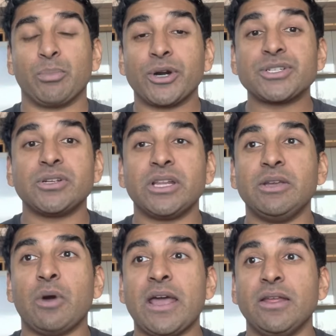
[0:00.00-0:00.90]
Personally,
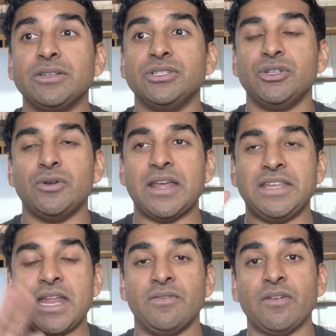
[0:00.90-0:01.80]
what I like to do at
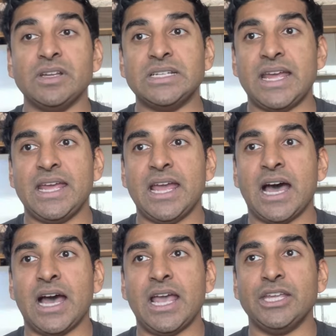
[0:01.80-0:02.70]
the end of every day,
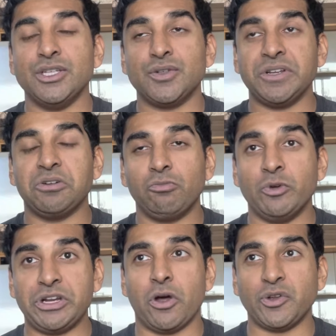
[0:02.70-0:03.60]
I use free
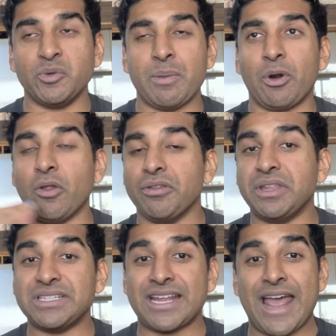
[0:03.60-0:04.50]
recall to remember all the
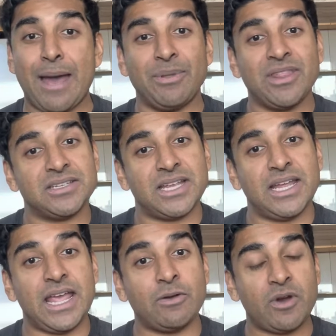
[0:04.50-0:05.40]
things that happened that
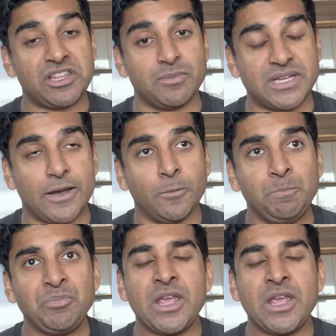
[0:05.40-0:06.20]
day and write them down.